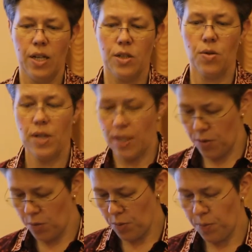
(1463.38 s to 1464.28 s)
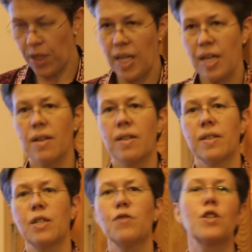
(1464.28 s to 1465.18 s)
So these would be
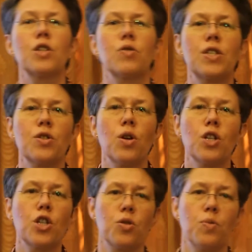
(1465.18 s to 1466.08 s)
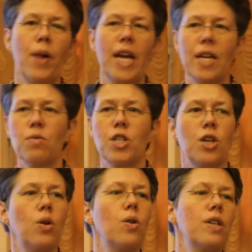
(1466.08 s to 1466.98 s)
different research domains
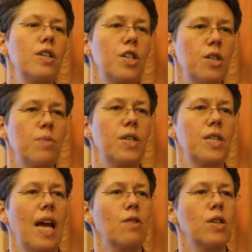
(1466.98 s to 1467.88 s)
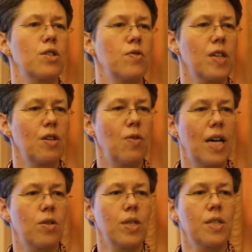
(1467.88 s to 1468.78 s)
which are all legitimate areas of
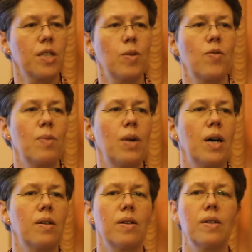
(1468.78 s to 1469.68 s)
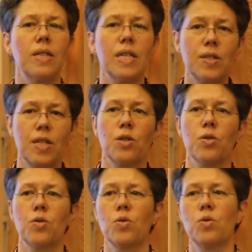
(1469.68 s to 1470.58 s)
inquiry. Some of them are easier
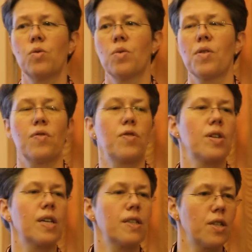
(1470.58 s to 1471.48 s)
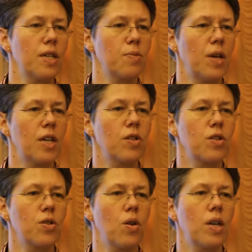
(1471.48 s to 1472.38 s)
to do for an aspiring
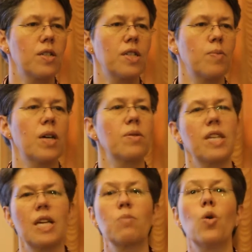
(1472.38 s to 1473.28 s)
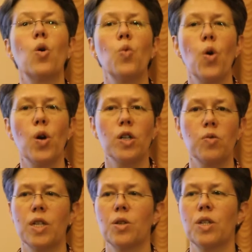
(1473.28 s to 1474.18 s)
scholar. Some take more
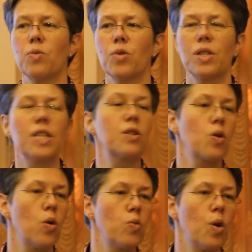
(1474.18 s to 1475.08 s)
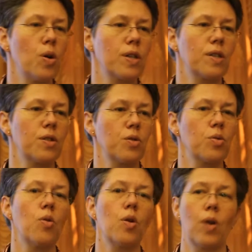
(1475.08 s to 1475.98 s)
work where you would need co-workers to
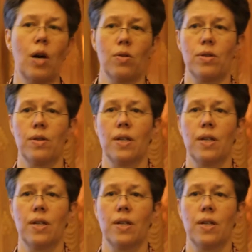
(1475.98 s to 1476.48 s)
go around.